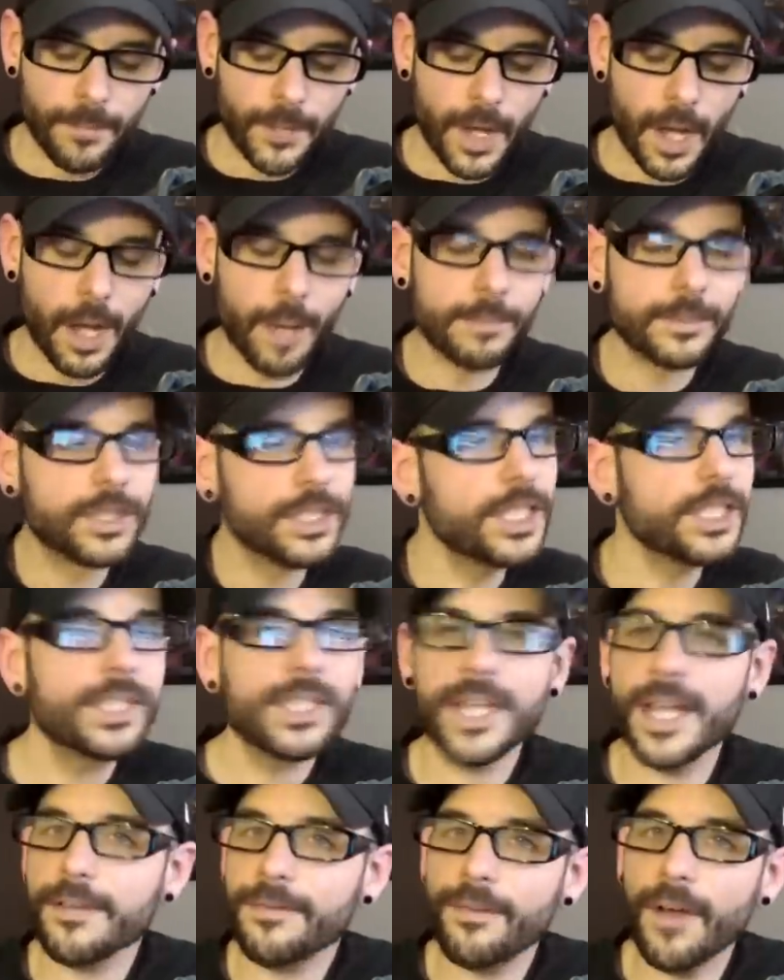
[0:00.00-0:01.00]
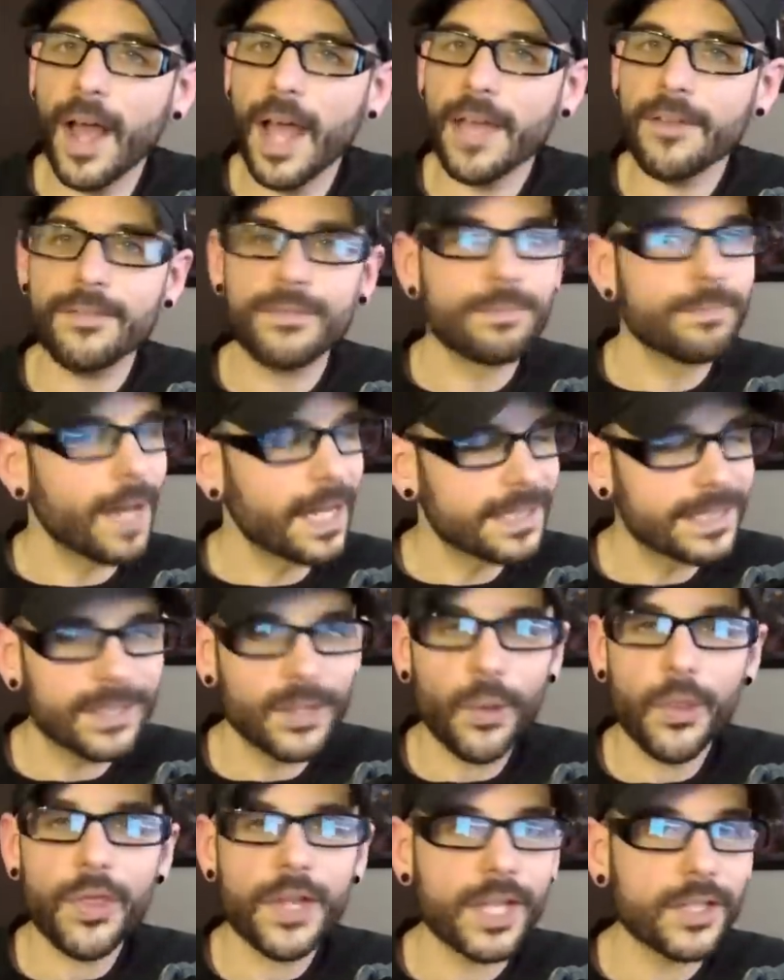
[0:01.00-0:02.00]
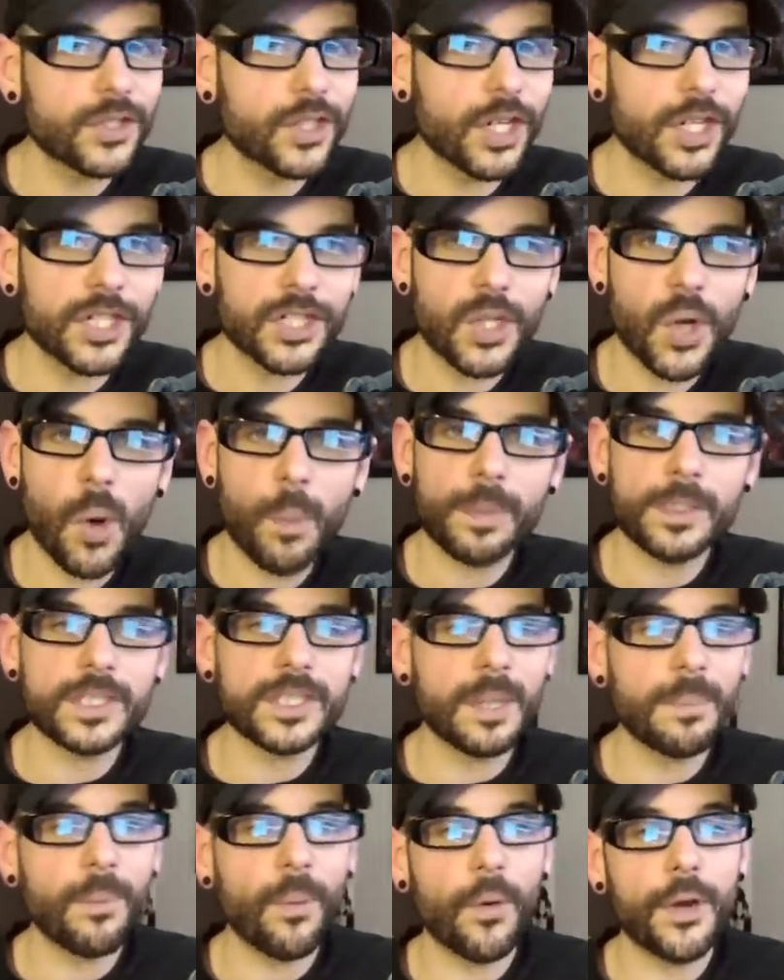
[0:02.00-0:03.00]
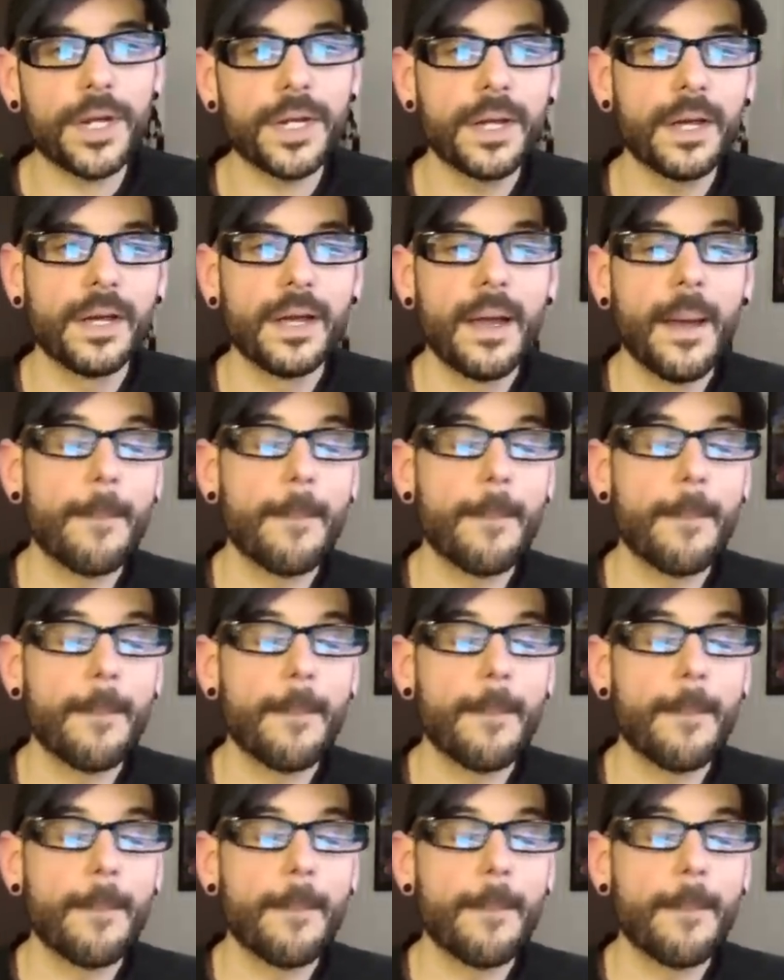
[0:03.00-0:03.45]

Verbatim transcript: Um, GTA 5, I still think it's going to show up at some point.